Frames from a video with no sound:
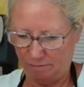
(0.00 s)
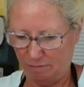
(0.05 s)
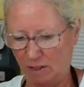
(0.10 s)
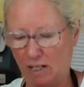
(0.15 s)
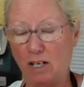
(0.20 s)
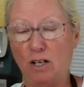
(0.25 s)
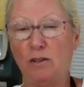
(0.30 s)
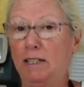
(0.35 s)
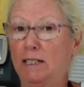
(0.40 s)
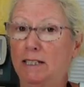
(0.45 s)

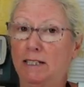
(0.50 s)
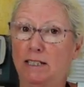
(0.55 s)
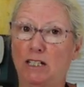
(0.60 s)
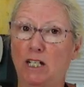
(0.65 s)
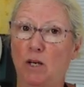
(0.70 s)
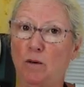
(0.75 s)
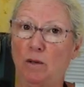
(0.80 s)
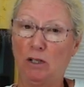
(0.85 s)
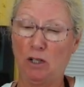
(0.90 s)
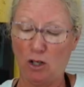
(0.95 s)
Oh, this is
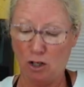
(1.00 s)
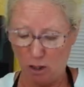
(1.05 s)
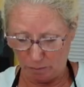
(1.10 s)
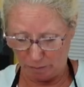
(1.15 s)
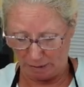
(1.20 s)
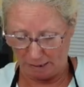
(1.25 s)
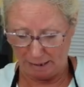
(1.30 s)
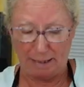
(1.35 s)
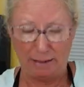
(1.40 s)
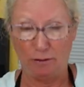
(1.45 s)
going long,
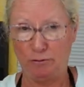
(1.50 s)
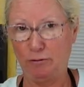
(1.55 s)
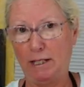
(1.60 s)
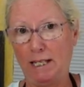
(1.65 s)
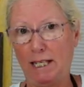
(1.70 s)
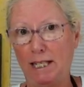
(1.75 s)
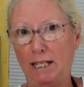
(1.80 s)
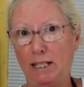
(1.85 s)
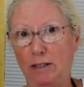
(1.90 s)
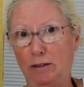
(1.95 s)
but I don't
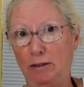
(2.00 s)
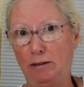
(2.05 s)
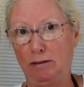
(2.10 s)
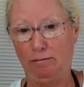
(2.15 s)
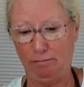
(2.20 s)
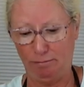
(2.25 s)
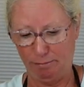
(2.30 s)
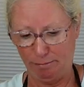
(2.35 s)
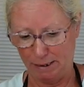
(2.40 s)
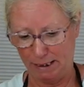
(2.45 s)
care
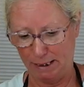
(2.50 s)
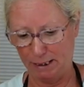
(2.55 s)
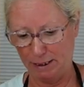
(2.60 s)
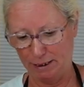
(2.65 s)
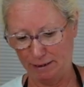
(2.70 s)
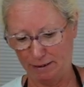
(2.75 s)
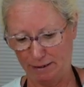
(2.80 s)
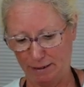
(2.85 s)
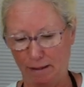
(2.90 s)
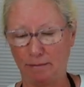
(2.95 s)

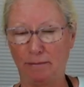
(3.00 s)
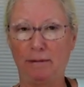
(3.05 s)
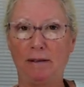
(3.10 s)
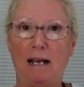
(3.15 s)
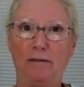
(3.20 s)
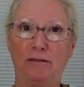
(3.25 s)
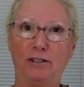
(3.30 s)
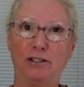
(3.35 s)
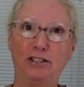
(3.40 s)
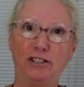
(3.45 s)
because I'm
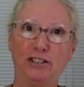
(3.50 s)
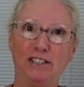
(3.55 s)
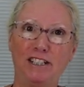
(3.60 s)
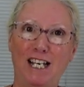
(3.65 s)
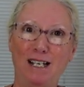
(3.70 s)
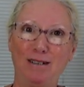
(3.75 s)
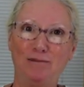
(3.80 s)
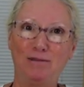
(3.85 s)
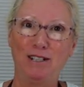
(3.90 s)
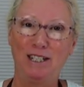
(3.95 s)
having a good
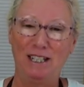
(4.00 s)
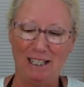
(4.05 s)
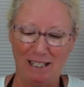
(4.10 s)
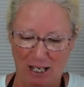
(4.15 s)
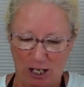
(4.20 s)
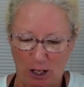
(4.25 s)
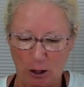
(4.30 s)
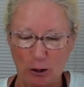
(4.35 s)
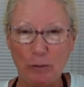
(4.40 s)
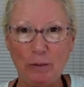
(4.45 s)
time
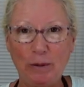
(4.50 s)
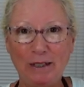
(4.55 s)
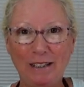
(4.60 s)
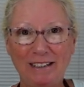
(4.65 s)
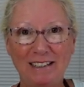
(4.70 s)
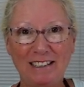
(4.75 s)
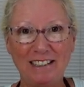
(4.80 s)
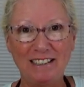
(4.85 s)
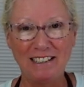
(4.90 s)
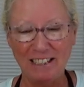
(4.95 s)
opening
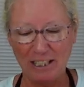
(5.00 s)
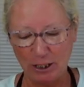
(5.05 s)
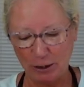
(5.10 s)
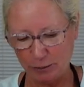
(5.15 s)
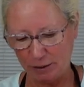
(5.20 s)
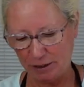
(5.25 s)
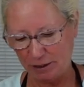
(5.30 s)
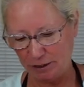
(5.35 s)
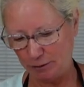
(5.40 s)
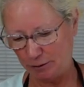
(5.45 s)
this here
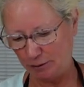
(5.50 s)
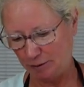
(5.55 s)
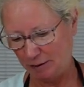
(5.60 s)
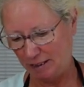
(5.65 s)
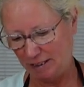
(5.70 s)
with you.